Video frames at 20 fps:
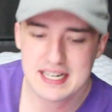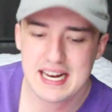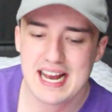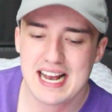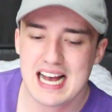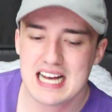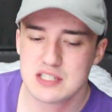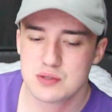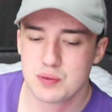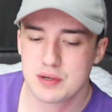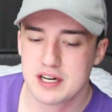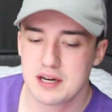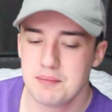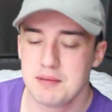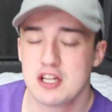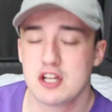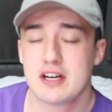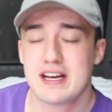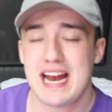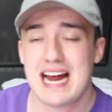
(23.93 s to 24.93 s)
Today, guys, we're
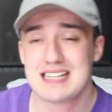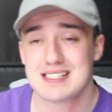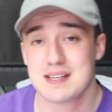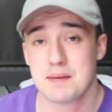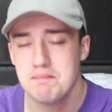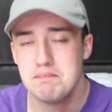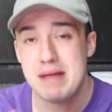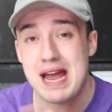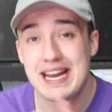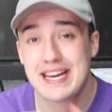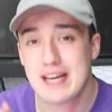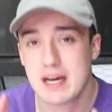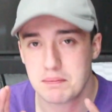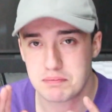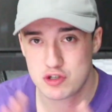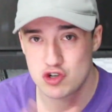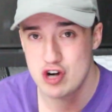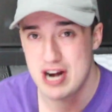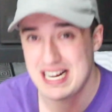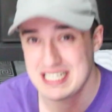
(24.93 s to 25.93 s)
gonna be looking at some
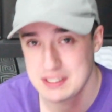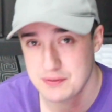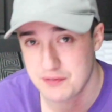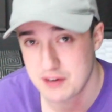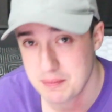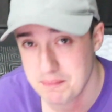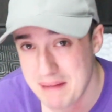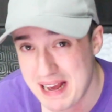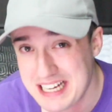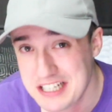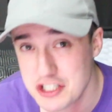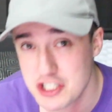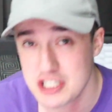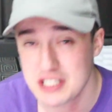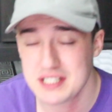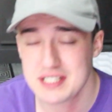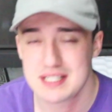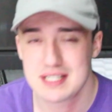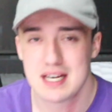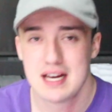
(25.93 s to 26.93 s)
makeup
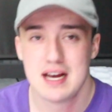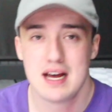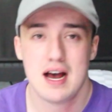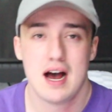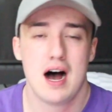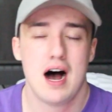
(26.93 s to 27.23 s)
transformations,